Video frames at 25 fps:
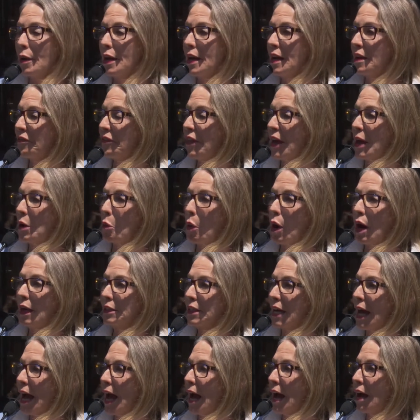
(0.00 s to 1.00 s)
if they want
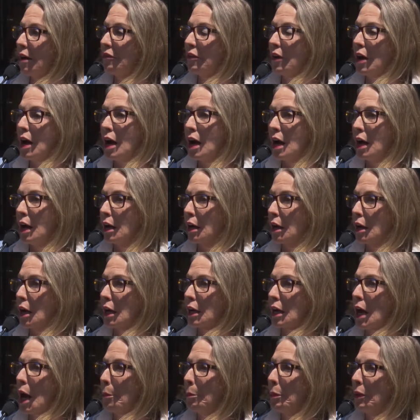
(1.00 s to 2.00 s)
to have a
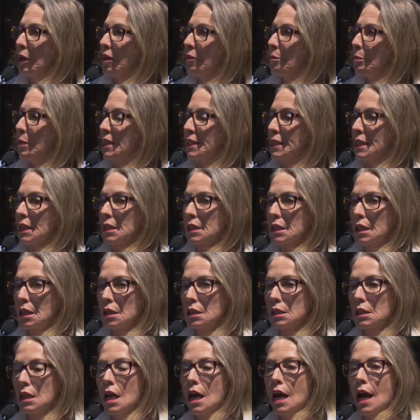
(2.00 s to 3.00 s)
couple of
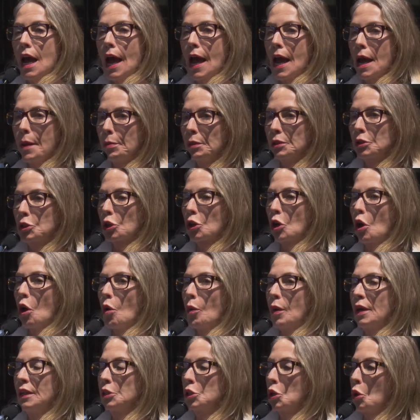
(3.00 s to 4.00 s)
businesses able to go
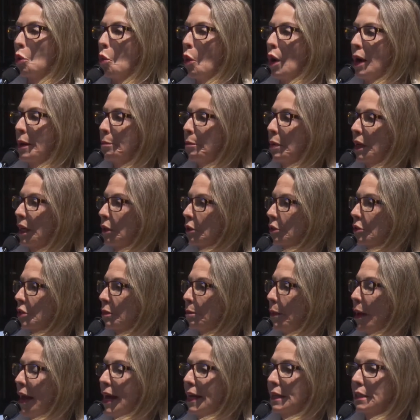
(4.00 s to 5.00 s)
into one bigger
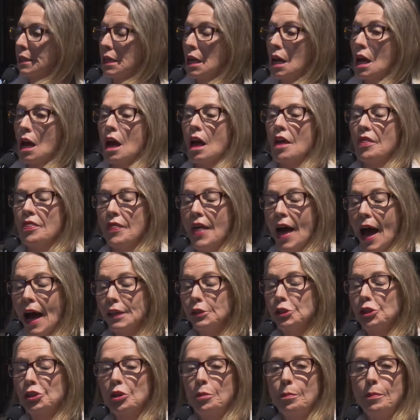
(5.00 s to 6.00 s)
space, that
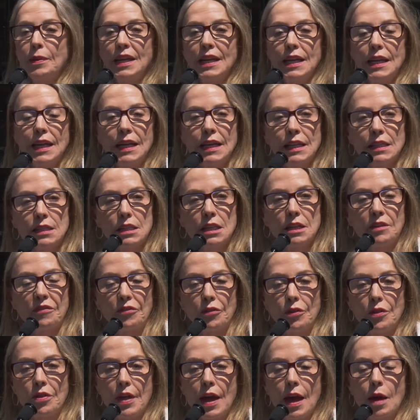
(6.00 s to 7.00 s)
should be easy
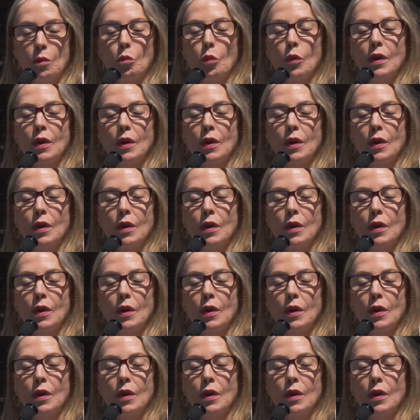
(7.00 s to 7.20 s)
for them.